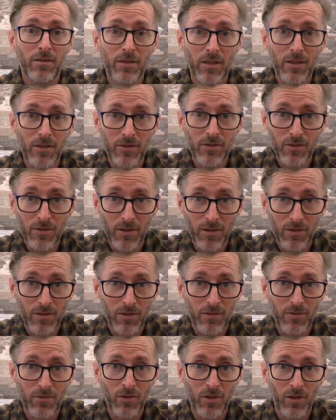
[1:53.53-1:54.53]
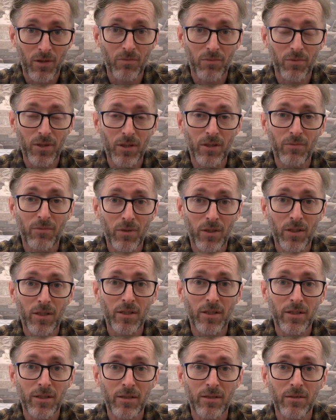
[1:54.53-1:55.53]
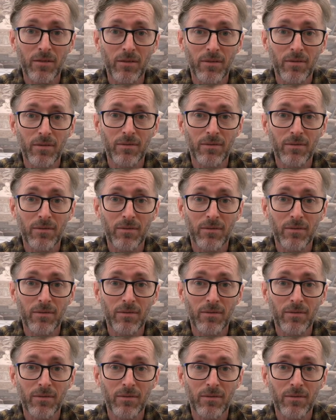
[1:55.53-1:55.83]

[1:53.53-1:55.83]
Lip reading: There's, really, really